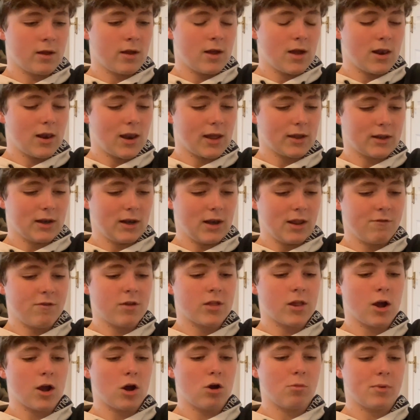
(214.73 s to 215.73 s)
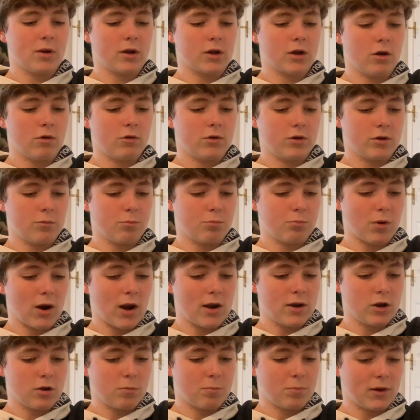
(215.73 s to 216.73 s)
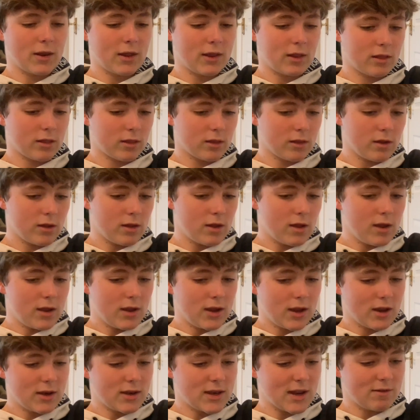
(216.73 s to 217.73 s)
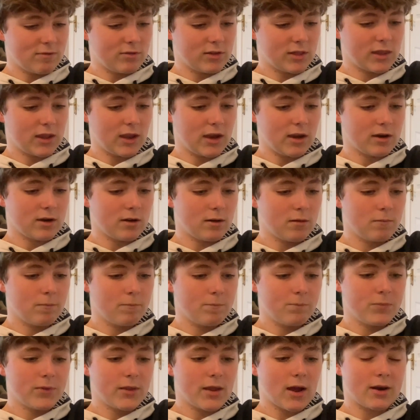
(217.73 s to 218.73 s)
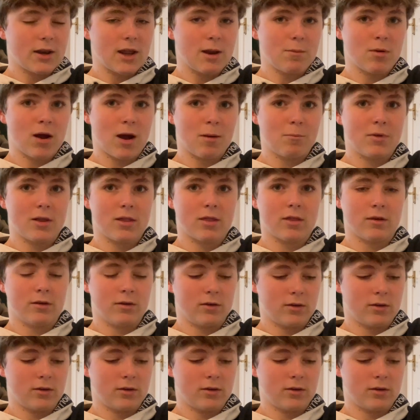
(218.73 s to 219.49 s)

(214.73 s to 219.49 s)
like leave his home and go to a brand new place he had never seen, and Abraham listened.